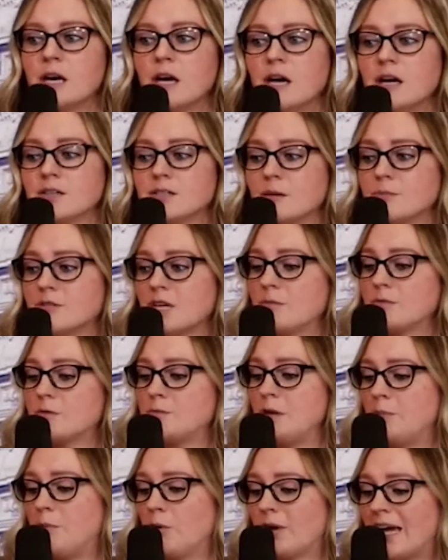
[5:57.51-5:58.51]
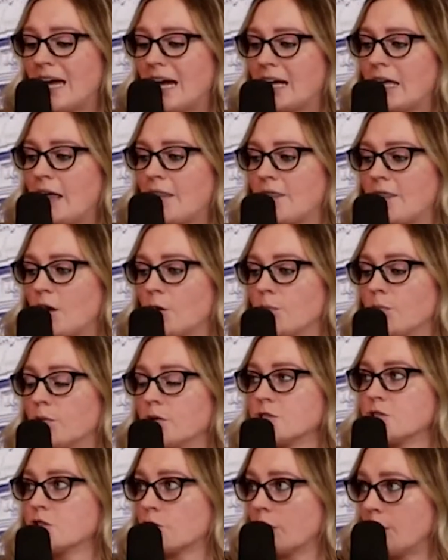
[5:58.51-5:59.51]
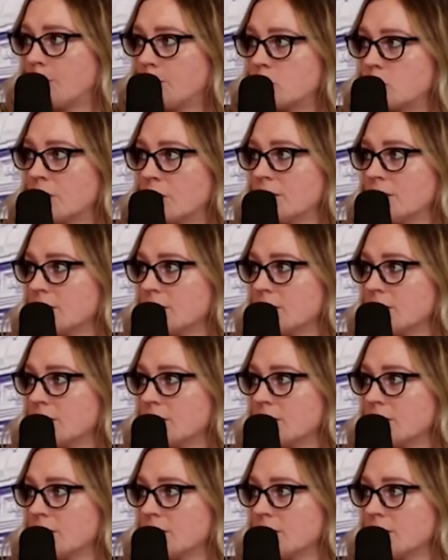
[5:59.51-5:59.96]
Sometimes people can't get their prescriptions,